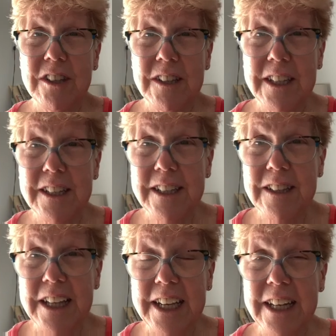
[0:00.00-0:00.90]
the Knitting
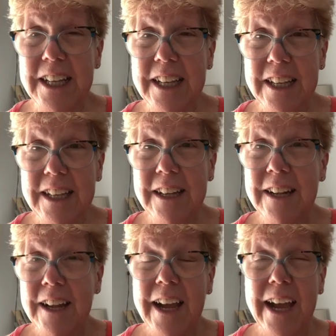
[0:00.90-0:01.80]
Lady.
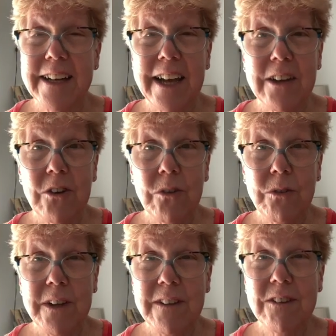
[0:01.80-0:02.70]
And I
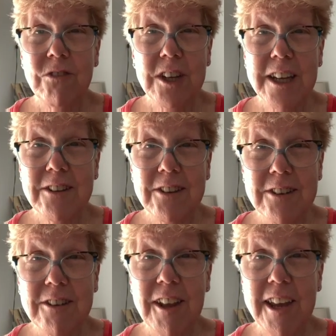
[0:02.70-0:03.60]
always forget to
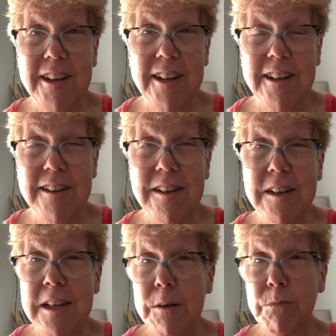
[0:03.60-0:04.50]
say this.
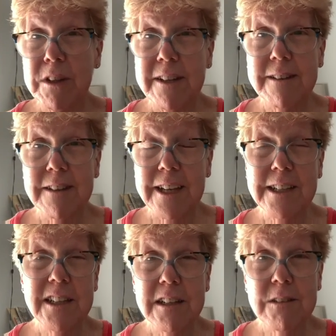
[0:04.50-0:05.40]
Please
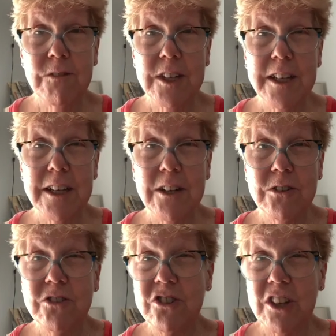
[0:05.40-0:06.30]
like this
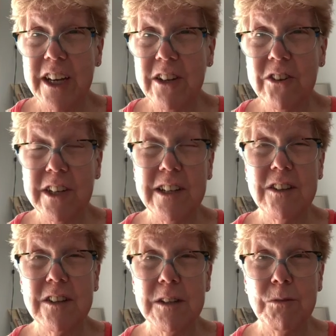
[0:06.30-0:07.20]
video, share, and
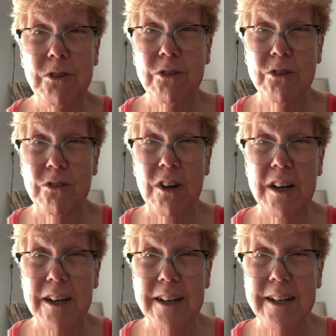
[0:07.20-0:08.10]

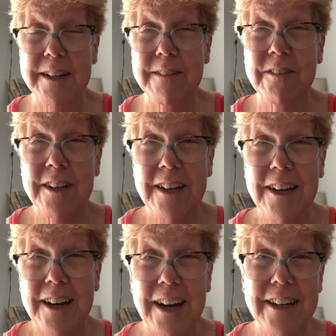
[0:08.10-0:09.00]
subscribe.
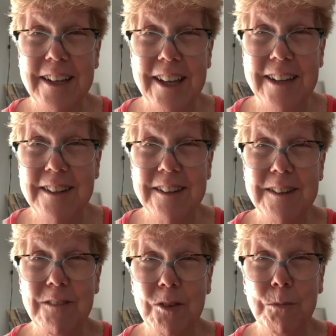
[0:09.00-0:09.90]
I can't
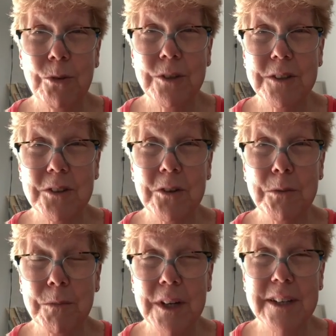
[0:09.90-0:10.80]
seem to put it
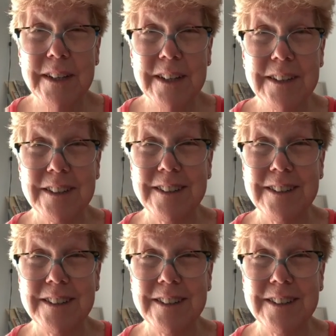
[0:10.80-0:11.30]
on my